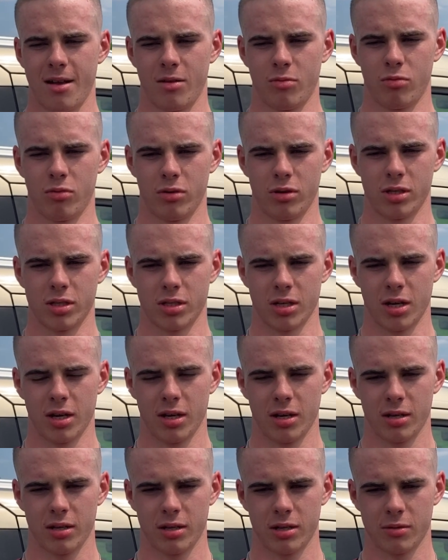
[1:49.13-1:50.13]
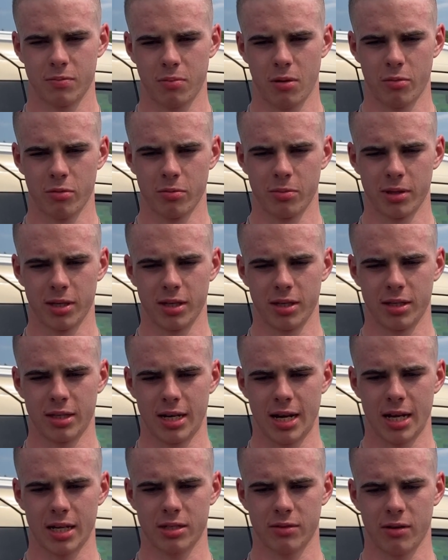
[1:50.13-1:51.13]
What is it? It's probably the
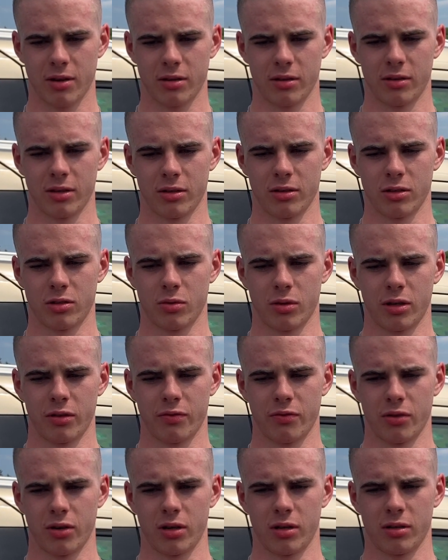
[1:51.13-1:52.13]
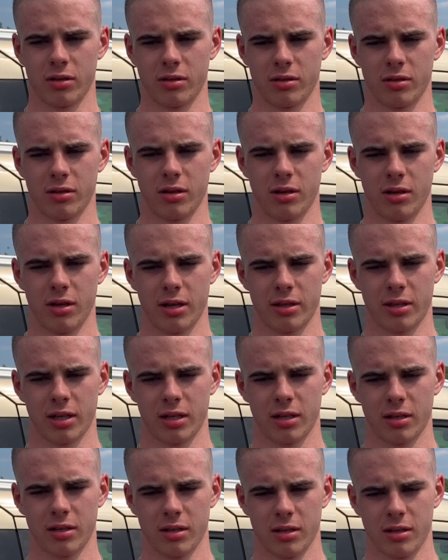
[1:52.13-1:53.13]
next round of the under 23, I
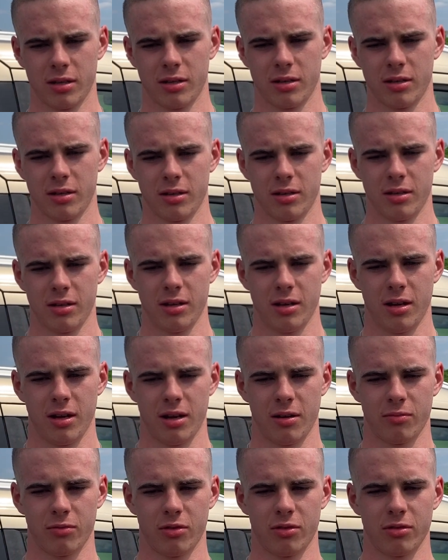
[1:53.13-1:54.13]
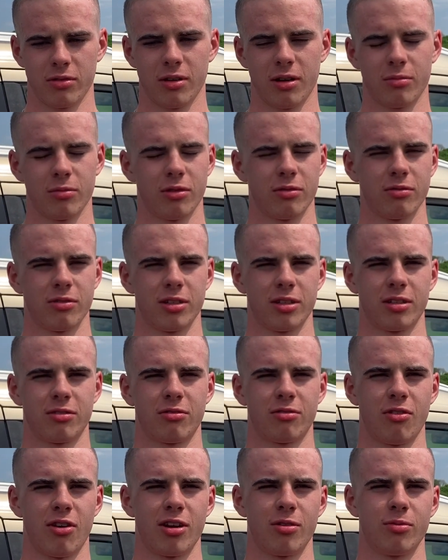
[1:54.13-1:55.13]
think. Mm. I'm not really
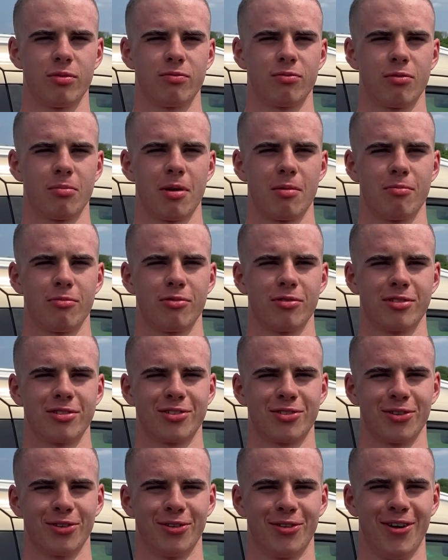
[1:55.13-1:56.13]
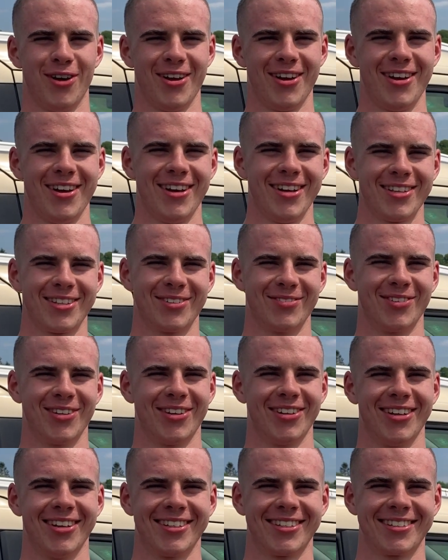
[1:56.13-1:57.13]
great with remembering stuff, to be
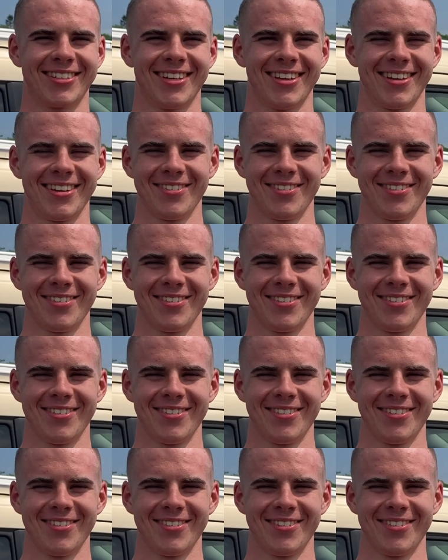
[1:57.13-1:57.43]
honest.